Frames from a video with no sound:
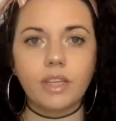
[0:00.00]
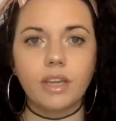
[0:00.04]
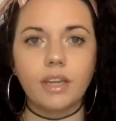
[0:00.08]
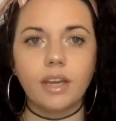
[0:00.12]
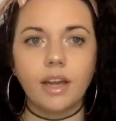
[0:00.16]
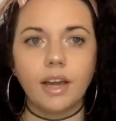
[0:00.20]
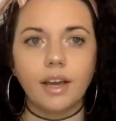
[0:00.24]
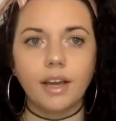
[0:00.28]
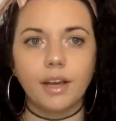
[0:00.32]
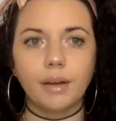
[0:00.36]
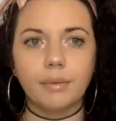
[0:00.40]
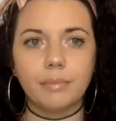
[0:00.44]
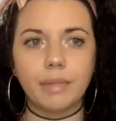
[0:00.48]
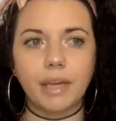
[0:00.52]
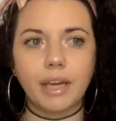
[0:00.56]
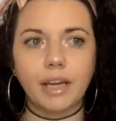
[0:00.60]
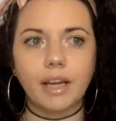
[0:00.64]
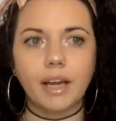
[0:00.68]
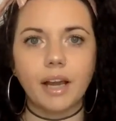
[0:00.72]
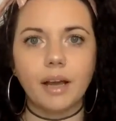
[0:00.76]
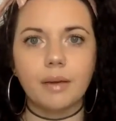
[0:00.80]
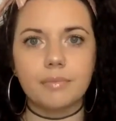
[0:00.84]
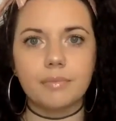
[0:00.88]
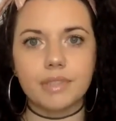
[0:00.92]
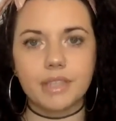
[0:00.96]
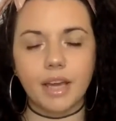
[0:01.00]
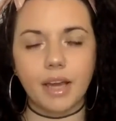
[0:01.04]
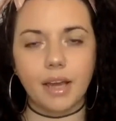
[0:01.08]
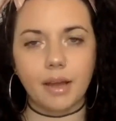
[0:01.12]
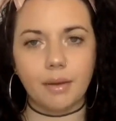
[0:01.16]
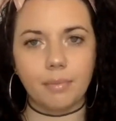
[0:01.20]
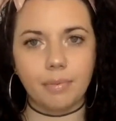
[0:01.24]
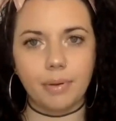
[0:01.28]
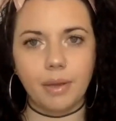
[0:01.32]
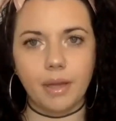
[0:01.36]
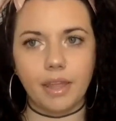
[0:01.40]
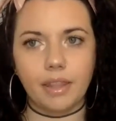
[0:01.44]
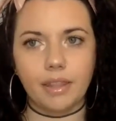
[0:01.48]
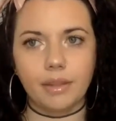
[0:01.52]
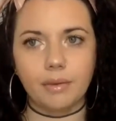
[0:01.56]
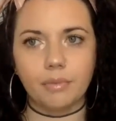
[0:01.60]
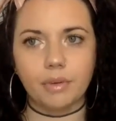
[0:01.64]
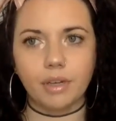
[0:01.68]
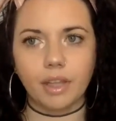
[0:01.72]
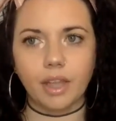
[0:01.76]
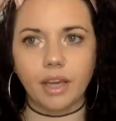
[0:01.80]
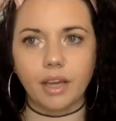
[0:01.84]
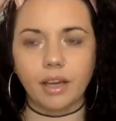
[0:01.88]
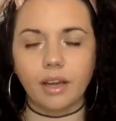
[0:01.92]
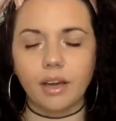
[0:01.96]
that comes up, and then
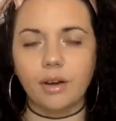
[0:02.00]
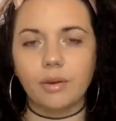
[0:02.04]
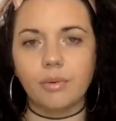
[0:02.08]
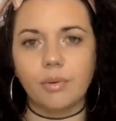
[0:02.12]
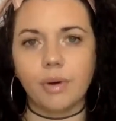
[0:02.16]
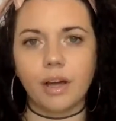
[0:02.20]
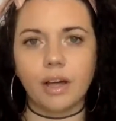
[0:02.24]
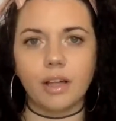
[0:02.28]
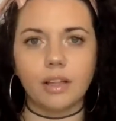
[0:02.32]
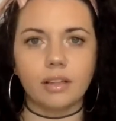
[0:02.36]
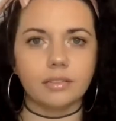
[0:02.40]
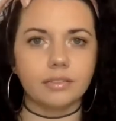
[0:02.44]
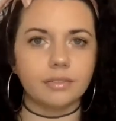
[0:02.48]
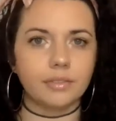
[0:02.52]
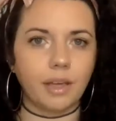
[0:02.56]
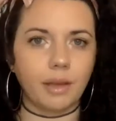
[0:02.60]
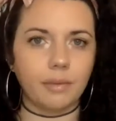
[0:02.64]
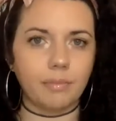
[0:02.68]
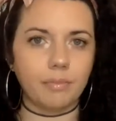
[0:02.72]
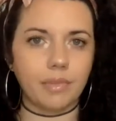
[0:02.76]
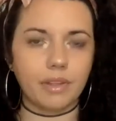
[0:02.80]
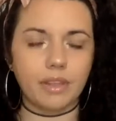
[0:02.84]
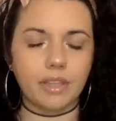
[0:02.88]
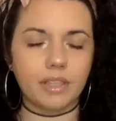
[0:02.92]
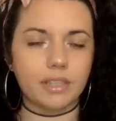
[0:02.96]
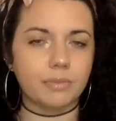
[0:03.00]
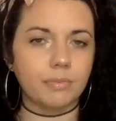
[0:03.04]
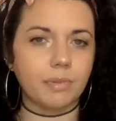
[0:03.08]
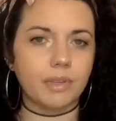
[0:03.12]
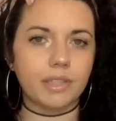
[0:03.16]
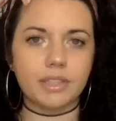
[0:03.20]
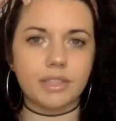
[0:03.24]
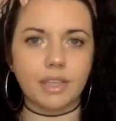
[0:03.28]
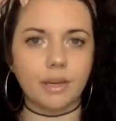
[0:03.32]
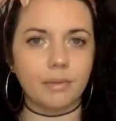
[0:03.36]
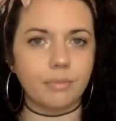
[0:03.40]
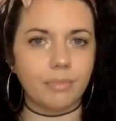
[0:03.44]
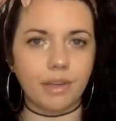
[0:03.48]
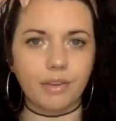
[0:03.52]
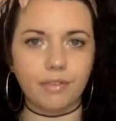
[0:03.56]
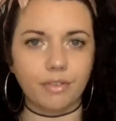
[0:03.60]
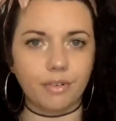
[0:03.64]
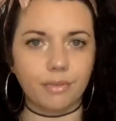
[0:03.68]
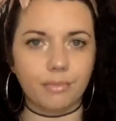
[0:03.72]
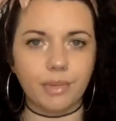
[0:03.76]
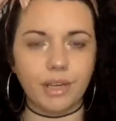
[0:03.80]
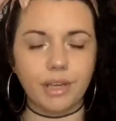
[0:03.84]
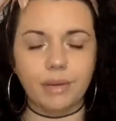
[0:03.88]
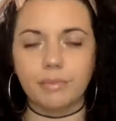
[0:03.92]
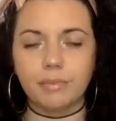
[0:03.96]
we're like, oh, well, this must not be for
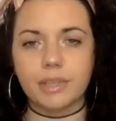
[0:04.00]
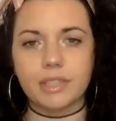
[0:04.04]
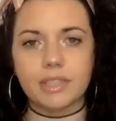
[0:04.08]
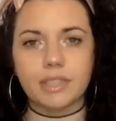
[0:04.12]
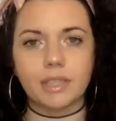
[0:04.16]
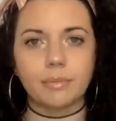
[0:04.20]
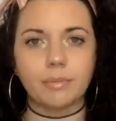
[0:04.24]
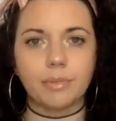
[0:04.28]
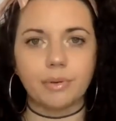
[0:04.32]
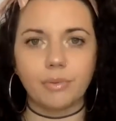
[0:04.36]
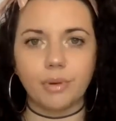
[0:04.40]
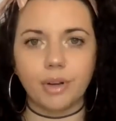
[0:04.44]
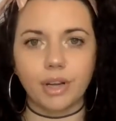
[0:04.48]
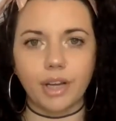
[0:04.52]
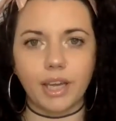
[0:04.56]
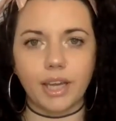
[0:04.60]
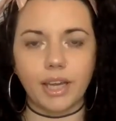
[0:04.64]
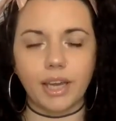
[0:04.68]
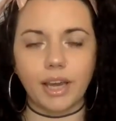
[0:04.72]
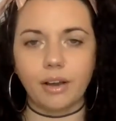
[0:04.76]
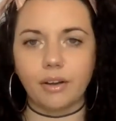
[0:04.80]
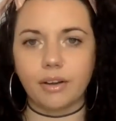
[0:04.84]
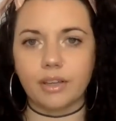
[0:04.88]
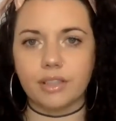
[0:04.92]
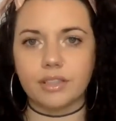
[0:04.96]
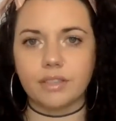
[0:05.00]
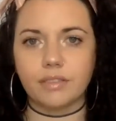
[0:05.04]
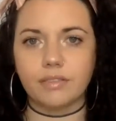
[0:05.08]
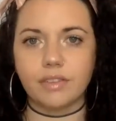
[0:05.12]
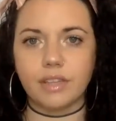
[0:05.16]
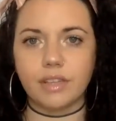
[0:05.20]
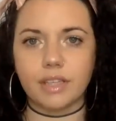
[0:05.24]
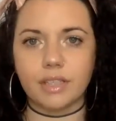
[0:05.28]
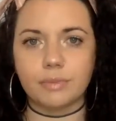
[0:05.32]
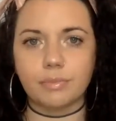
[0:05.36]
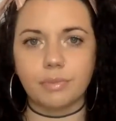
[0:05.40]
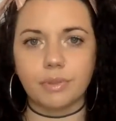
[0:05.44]
me. It must not be working out because of this.